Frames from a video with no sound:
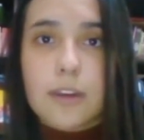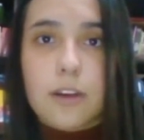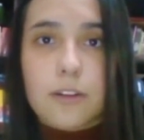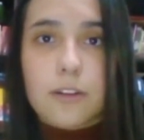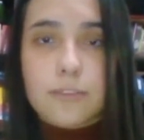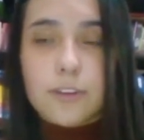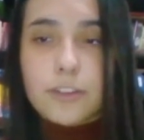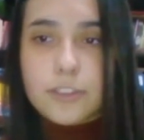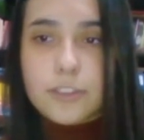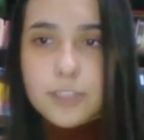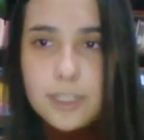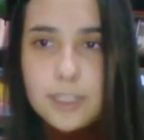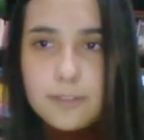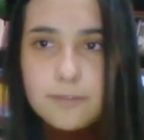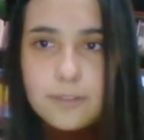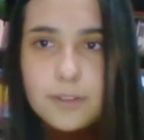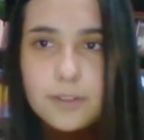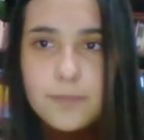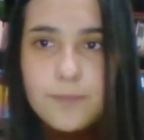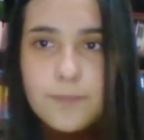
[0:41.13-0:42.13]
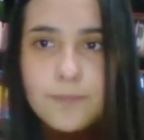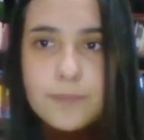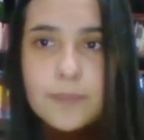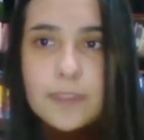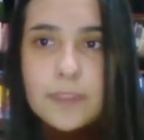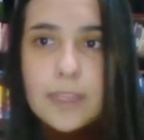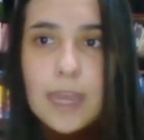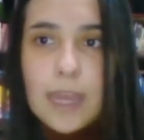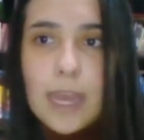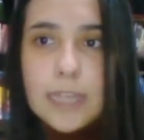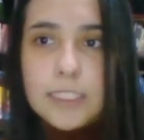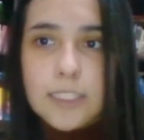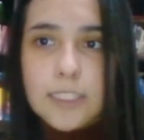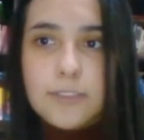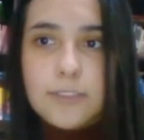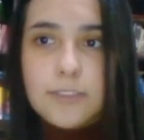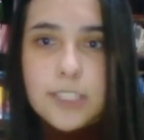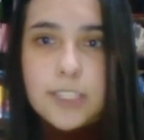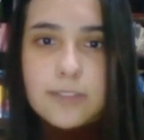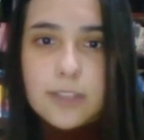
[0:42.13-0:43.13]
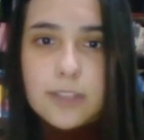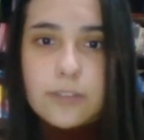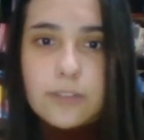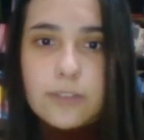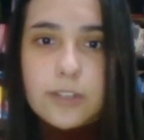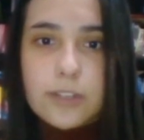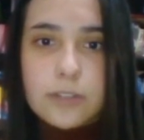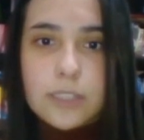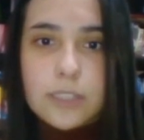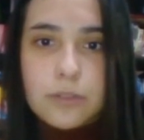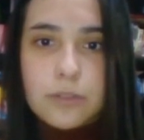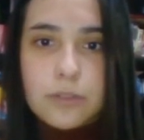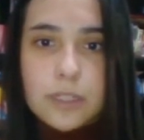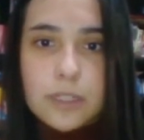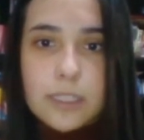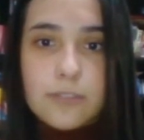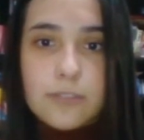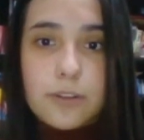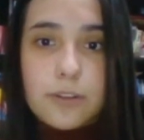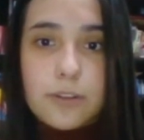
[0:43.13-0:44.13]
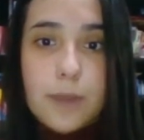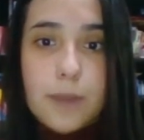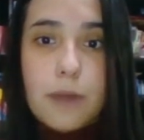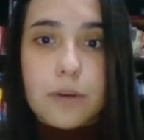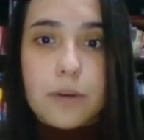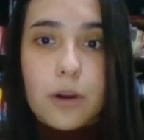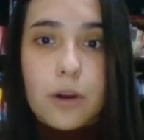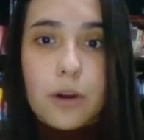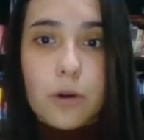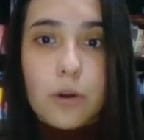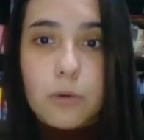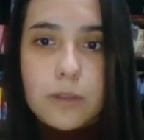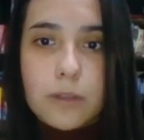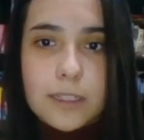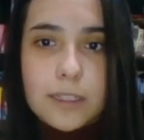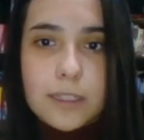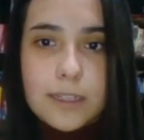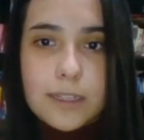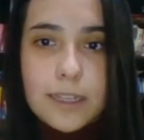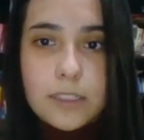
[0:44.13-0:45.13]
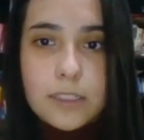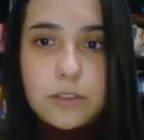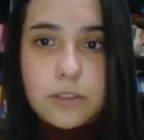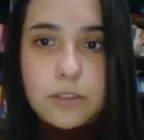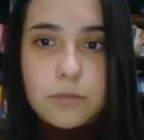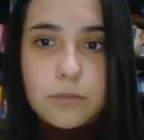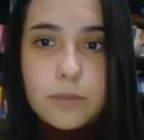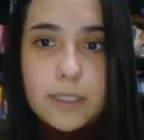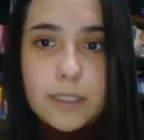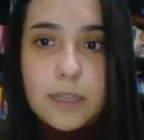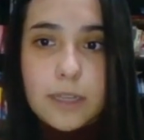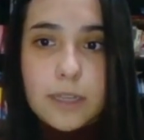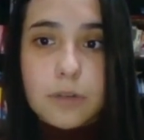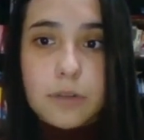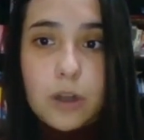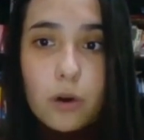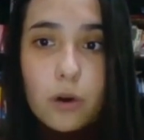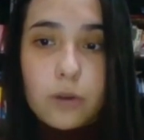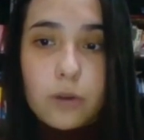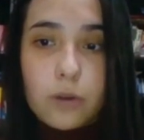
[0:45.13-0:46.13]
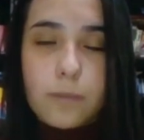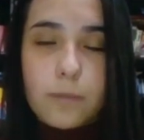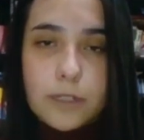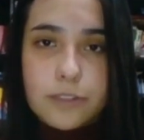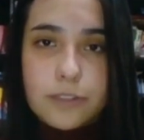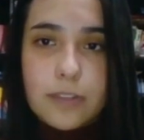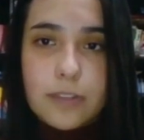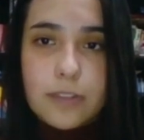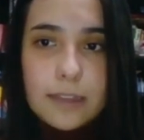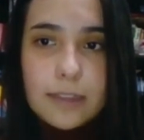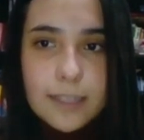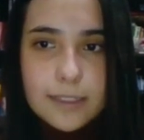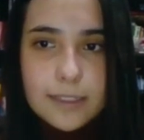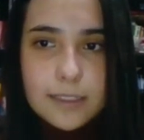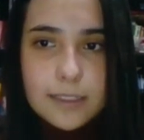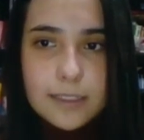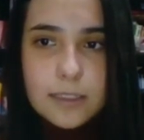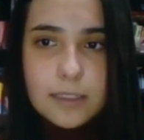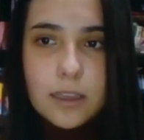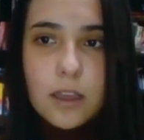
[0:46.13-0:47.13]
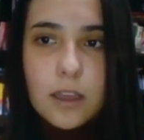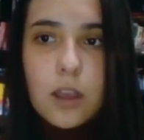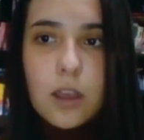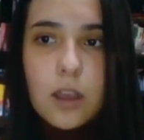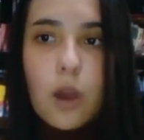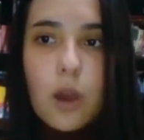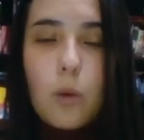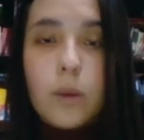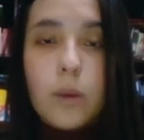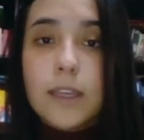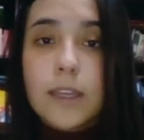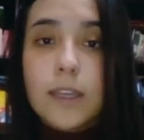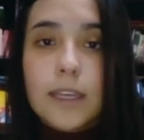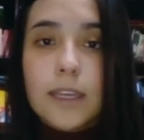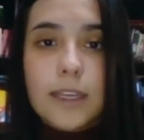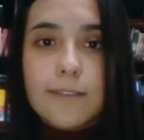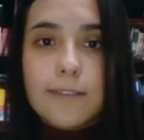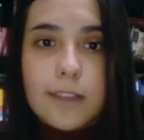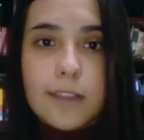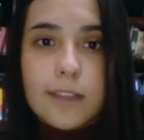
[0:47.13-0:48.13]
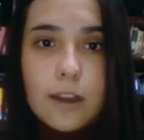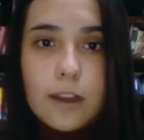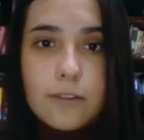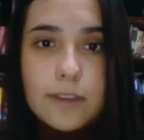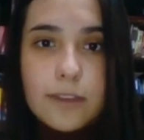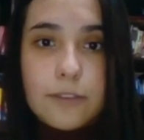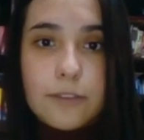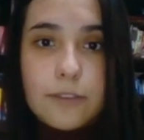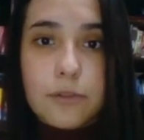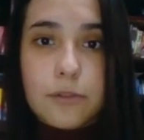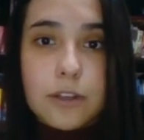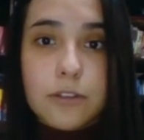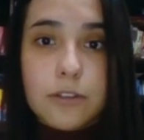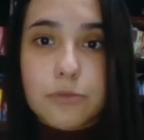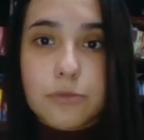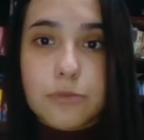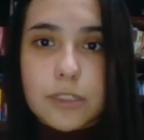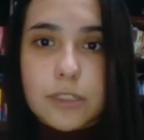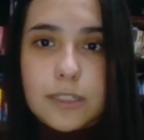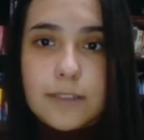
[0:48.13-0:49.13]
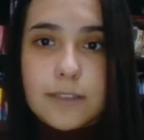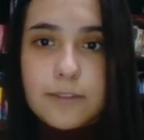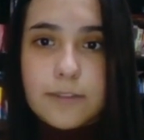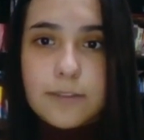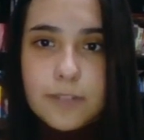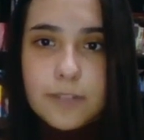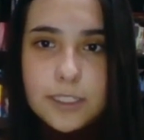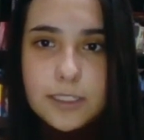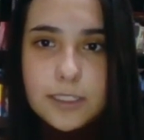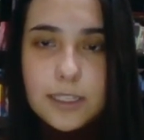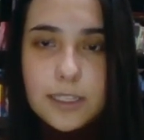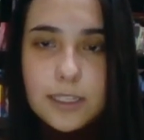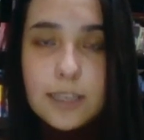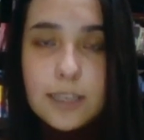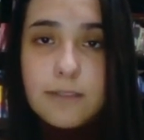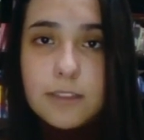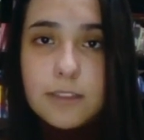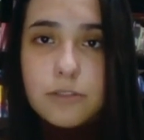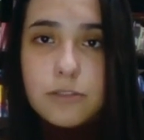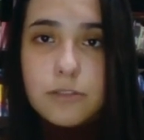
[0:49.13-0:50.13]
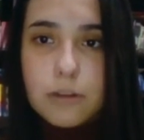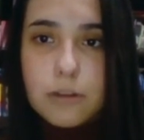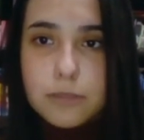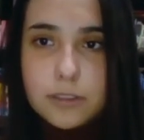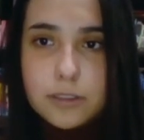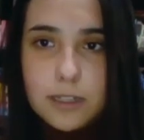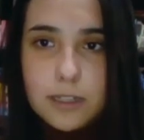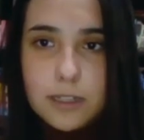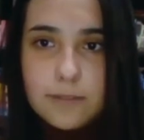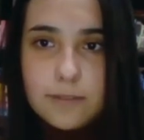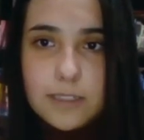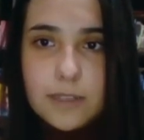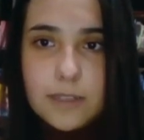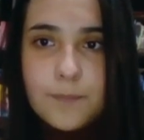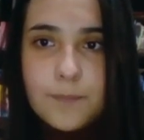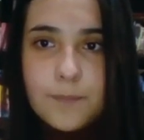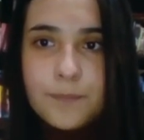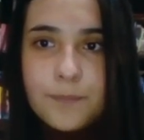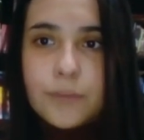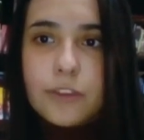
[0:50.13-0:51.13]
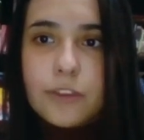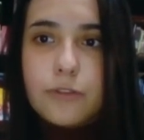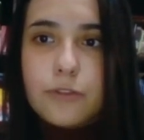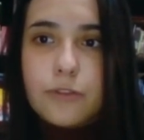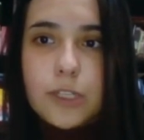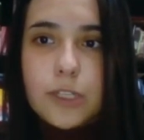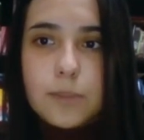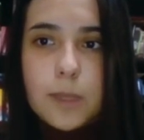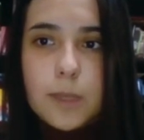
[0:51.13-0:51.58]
of yourself. Acts of self-love come directly from our own willingness to meet our own personal needs. We can give love if we don't receive it first, even to ourselves. To explain it